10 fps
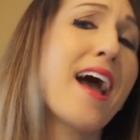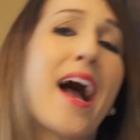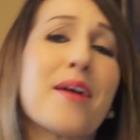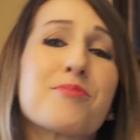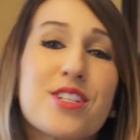
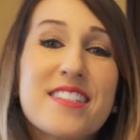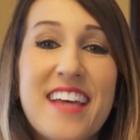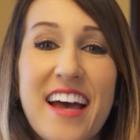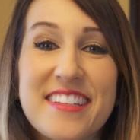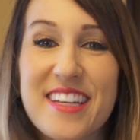I'm just
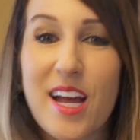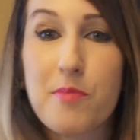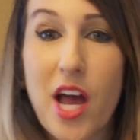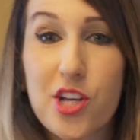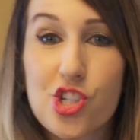guessing,
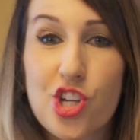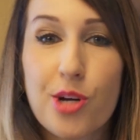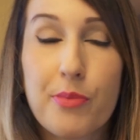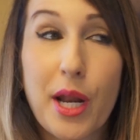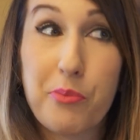I'm not
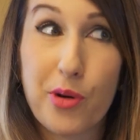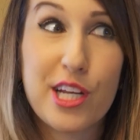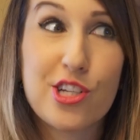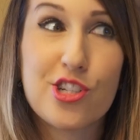sure, but I'm pretty